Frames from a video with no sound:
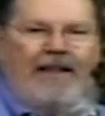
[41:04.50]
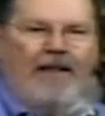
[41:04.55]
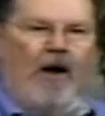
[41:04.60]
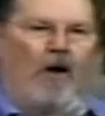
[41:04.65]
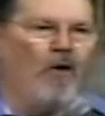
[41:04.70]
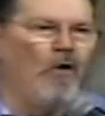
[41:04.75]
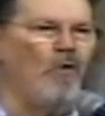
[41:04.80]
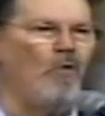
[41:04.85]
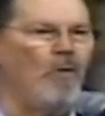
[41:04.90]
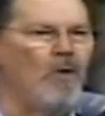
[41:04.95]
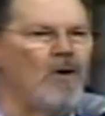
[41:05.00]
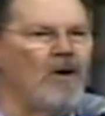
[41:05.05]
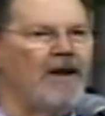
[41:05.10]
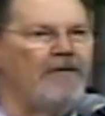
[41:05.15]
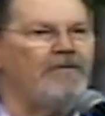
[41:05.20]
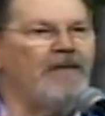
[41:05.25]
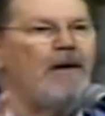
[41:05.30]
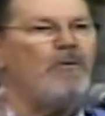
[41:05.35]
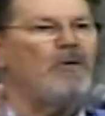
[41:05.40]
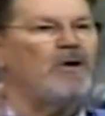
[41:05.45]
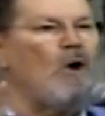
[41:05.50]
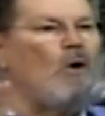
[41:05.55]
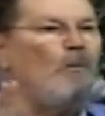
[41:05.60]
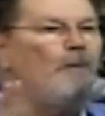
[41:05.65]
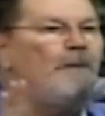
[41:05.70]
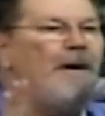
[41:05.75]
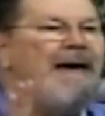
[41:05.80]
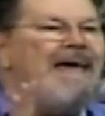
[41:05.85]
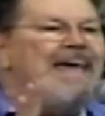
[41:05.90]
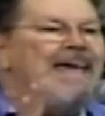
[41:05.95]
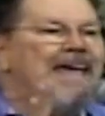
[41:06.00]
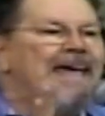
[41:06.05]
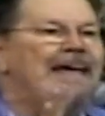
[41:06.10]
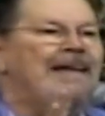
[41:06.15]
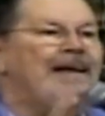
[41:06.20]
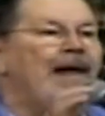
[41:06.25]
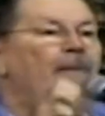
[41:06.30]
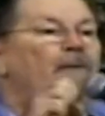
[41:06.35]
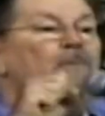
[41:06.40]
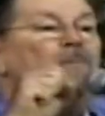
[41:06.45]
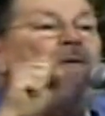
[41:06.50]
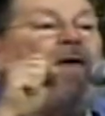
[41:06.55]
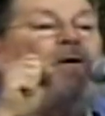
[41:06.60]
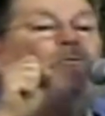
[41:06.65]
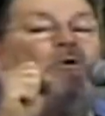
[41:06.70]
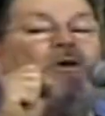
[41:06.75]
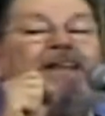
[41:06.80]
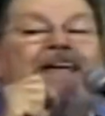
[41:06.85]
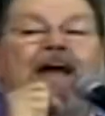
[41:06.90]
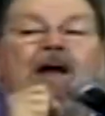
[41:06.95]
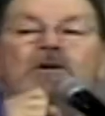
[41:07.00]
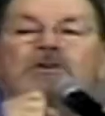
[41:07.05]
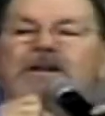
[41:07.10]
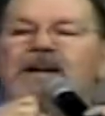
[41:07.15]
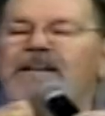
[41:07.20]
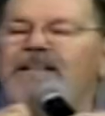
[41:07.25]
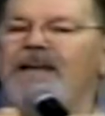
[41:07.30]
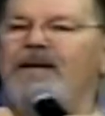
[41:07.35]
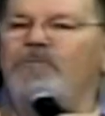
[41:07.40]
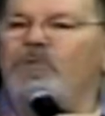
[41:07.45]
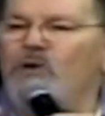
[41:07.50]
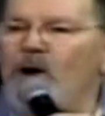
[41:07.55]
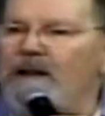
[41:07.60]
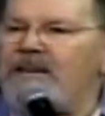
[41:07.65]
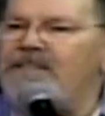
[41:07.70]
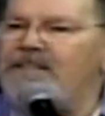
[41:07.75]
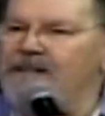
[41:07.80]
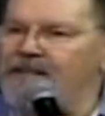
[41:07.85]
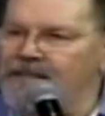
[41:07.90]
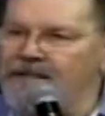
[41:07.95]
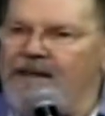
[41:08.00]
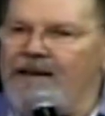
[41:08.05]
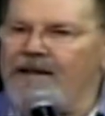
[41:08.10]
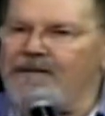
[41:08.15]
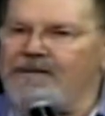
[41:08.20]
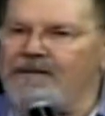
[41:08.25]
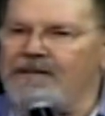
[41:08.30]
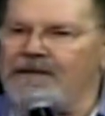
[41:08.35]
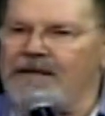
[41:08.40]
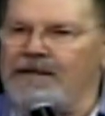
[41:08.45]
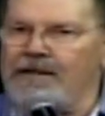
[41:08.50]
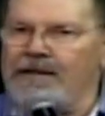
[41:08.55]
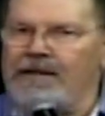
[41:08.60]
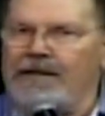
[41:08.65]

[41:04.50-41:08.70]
in the whole world if they would obey it? It would guarantee them great success.